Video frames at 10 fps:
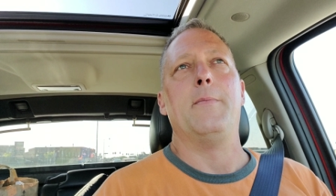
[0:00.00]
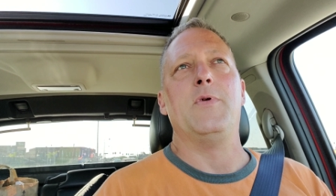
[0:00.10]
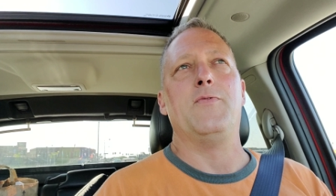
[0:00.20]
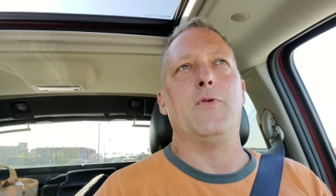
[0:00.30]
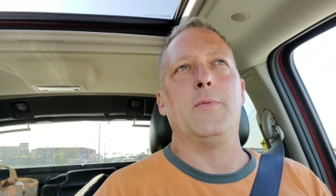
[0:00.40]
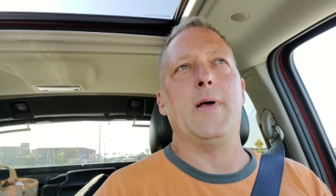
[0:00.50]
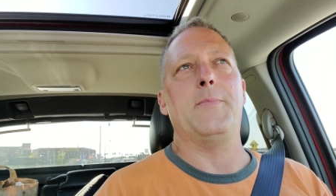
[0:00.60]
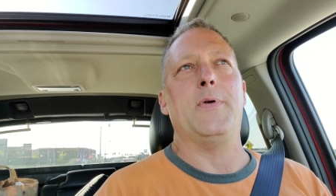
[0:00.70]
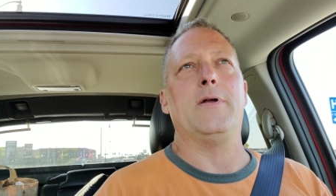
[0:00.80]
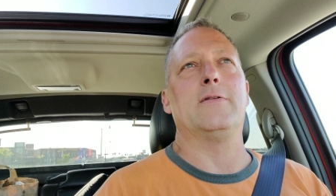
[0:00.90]
before my
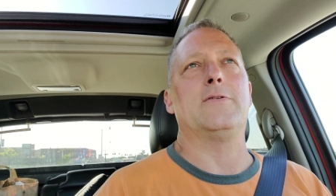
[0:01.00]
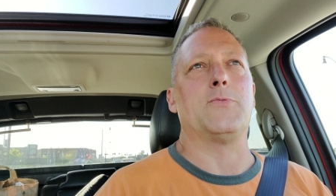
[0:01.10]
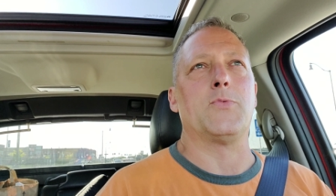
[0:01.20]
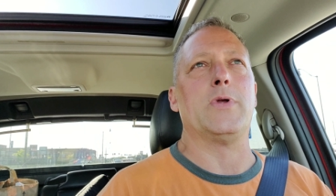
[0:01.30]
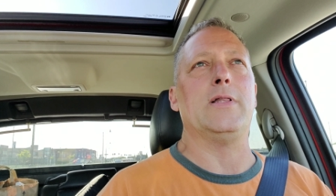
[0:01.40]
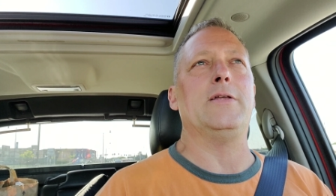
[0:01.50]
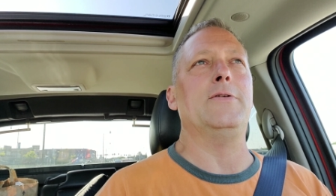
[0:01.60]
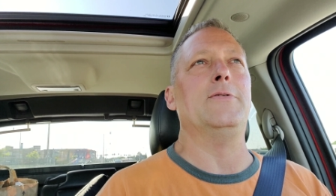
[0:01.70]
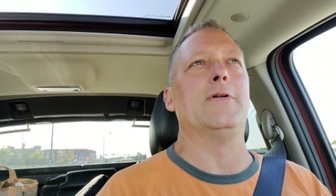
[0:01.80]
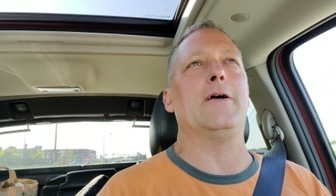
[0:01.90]
parents really
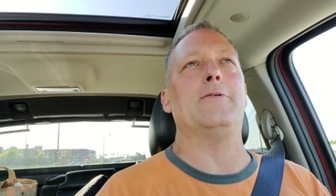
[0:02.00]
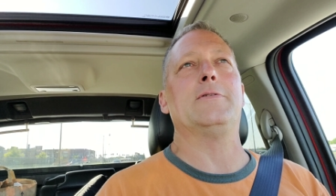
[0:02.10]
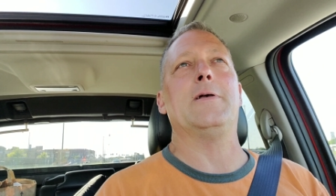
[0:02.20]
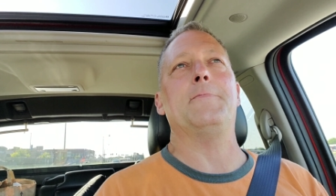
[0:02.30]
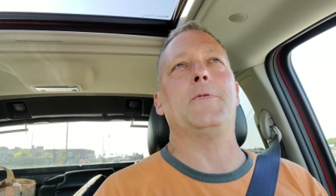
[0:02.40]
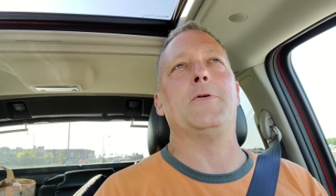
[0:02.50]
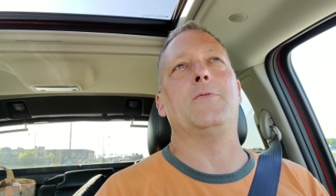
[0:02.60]
knew what I was up to.